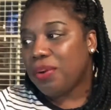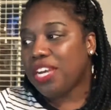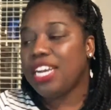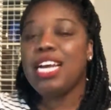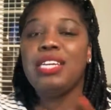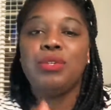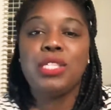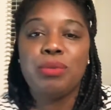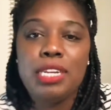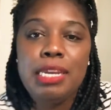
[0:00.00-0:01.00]
can I do
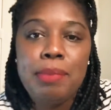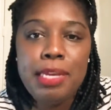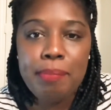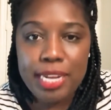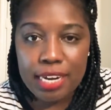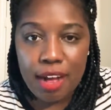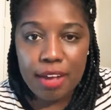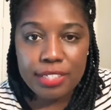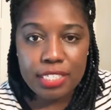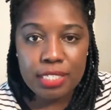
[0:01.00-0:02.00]
to really be me in
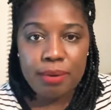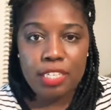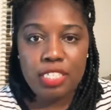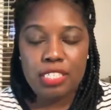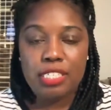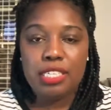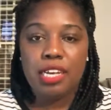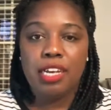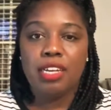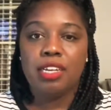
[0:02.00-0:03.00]
all situations?
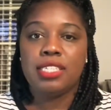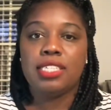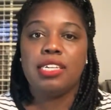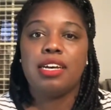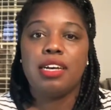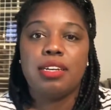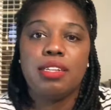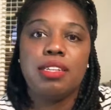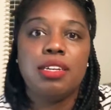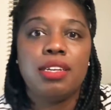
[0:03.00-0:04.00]
Because
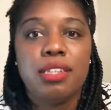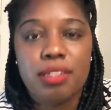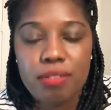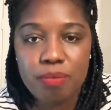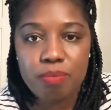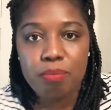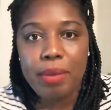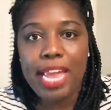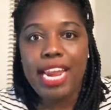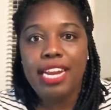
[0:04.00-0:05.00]
the
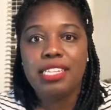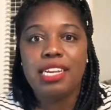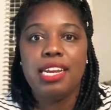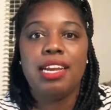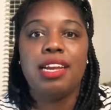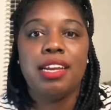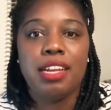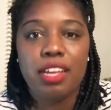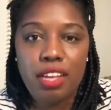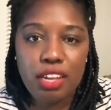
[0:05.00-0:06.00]
main thing,
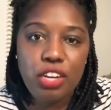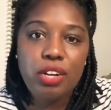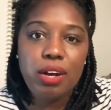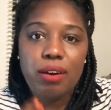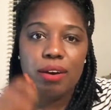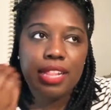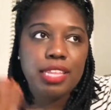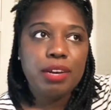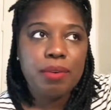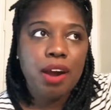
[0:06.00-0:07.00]
I
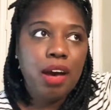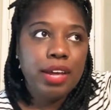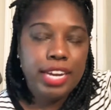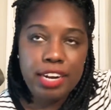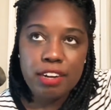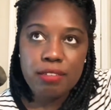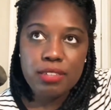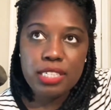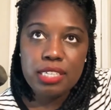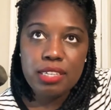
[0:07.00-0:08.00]
think we're all here
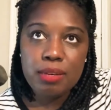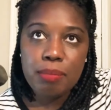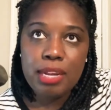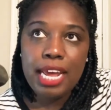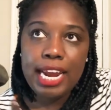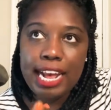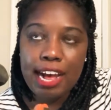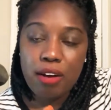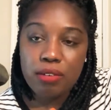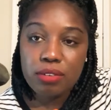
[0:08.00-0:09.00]
to play
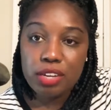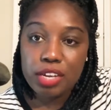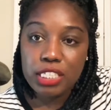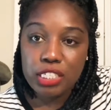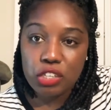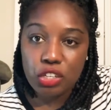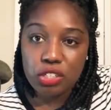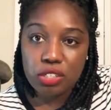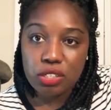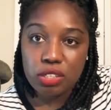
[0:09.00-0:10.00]
out a
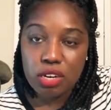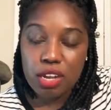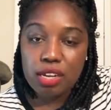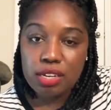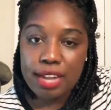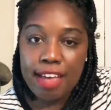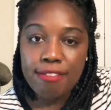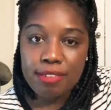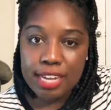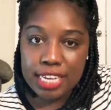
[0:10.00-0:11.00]
certain life
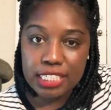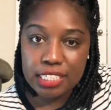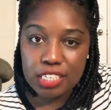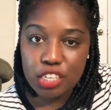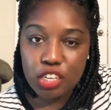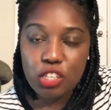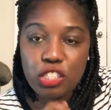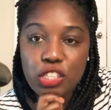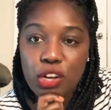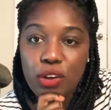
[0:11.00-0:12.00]
lesson.
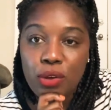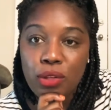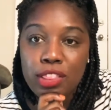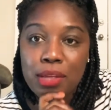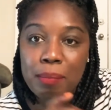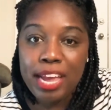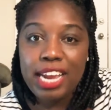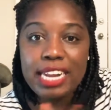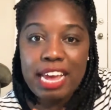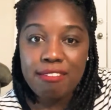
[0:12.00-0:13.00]
So the
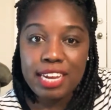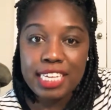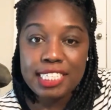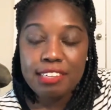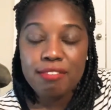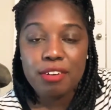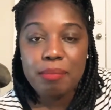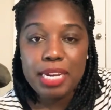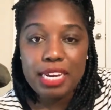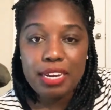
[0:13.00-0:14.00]
main life lesson for
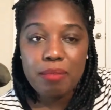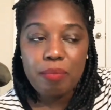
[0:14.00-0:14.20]
me